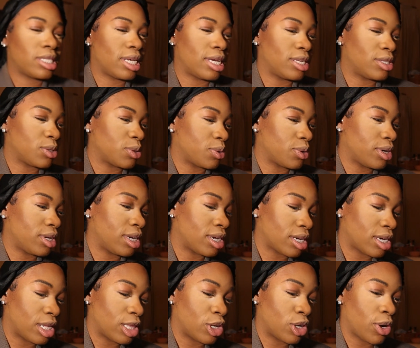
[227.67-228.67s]
Tansor in the
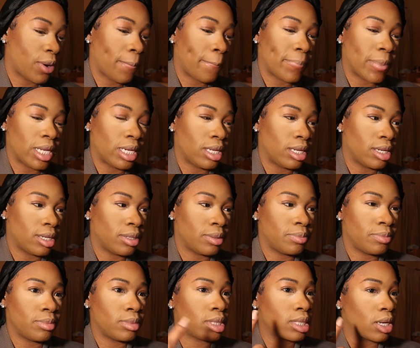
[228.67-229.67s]
color
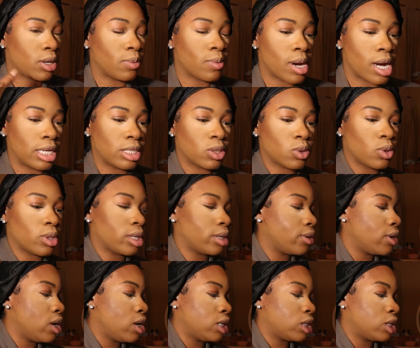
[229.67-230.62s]
medium to help contour.